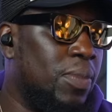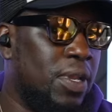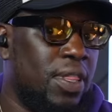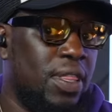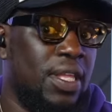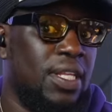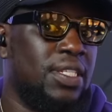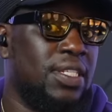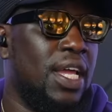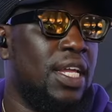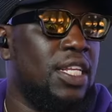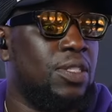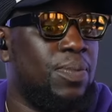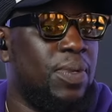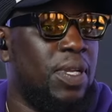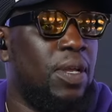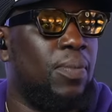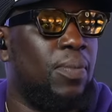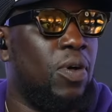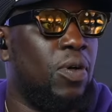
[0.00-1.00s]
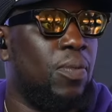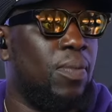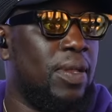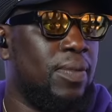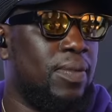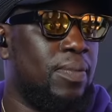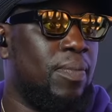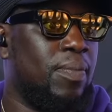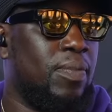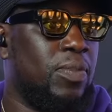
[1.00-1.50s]
things that I speak about
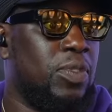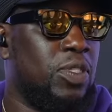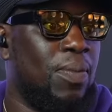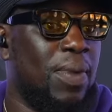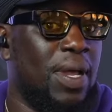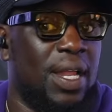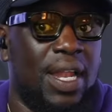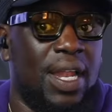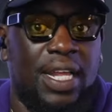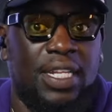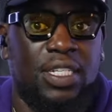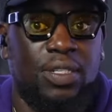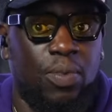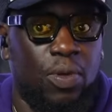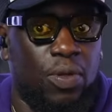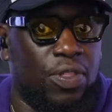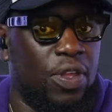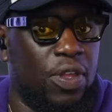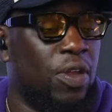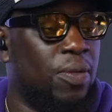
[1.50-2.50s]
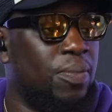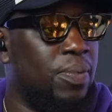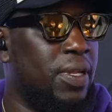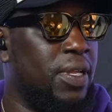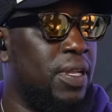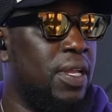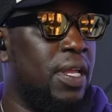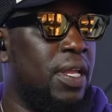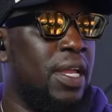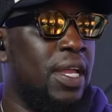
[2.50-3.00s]
to my clients about therapy.
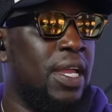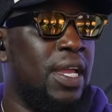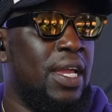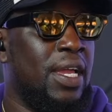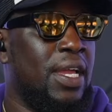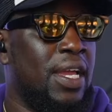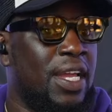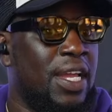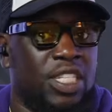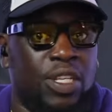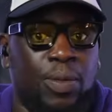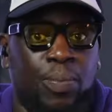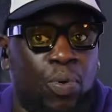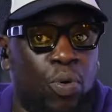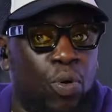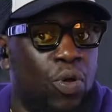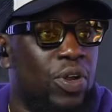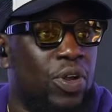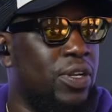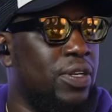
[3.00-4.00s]
It's important.